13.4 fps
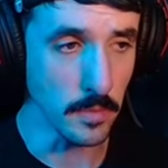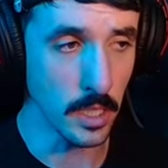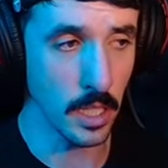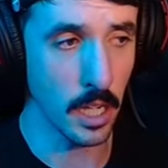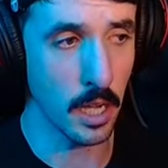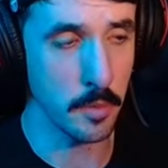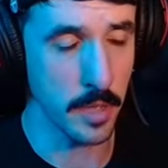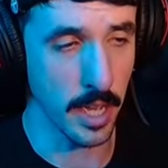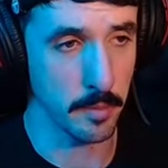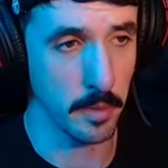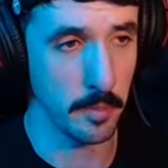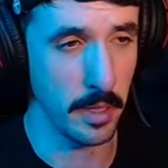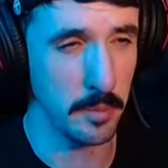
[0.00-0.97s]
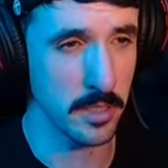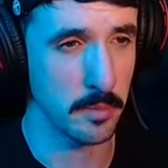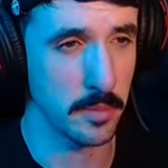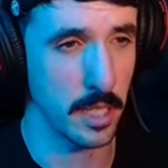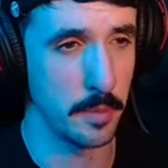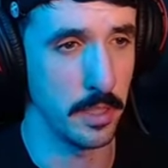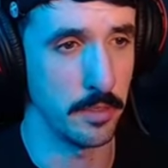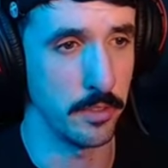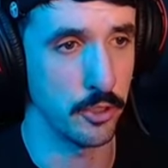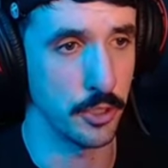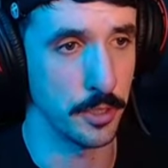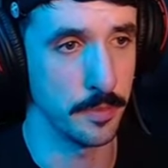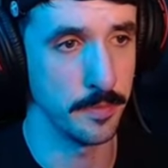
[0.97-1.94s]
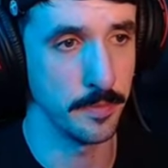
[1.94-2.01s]
Um, yeah, but maybe sometime in the
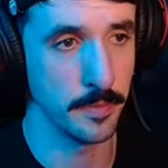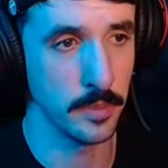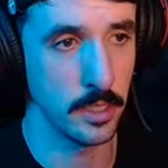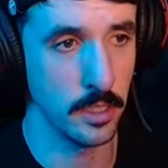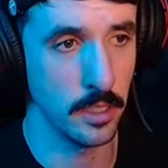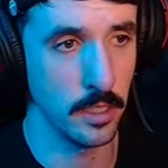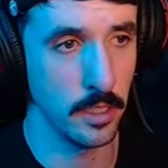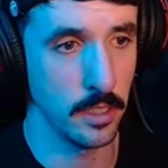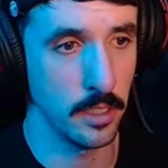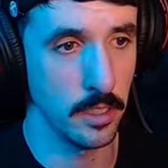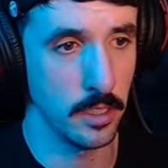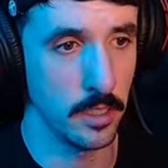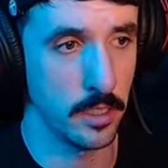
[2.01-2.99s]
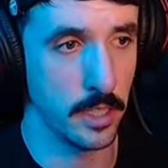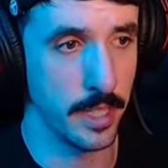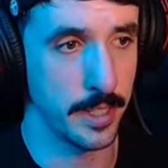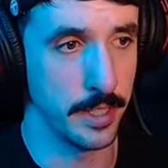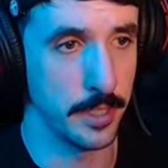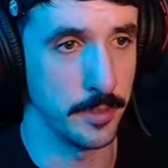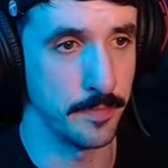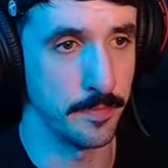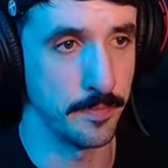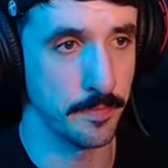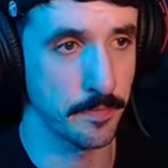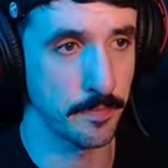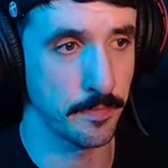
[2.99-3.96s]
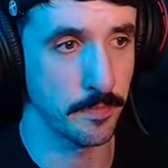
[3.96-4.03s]
future. I don't know.
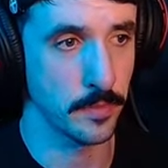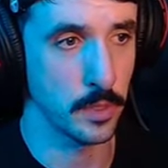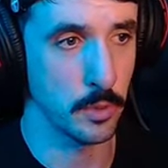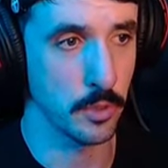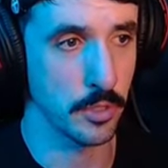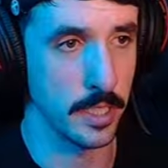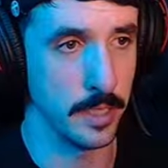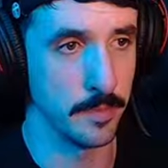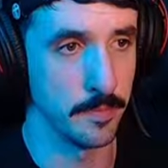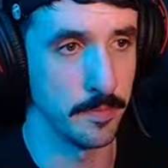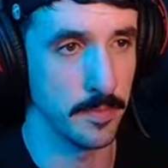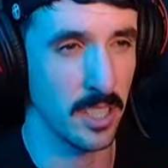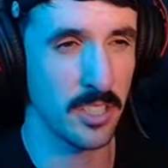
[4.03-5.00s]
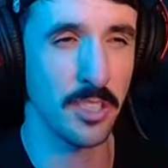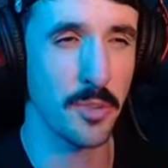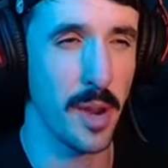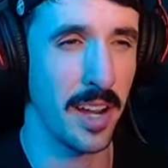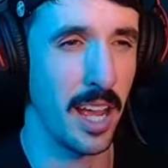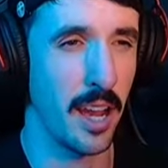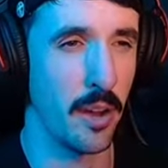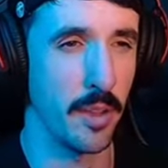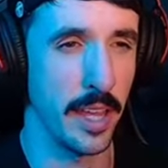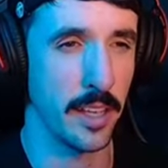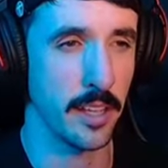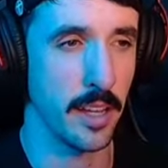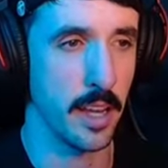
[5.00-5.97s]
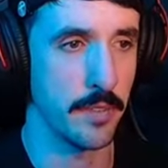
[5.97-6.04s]
We'll see. It's just right now,
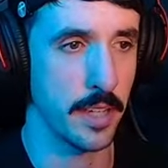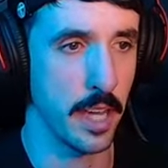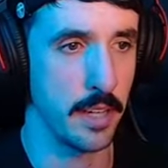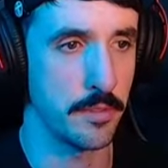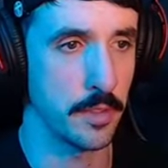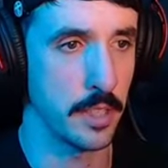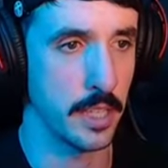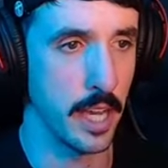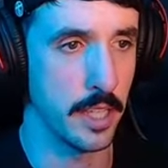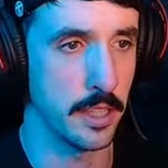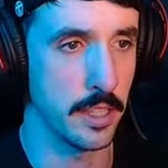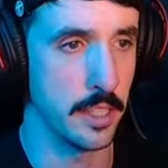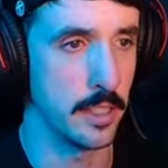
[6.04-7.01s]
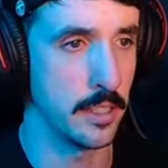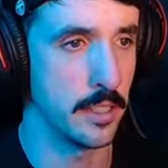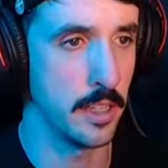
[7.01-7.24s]
like, I've kind of really gotten the,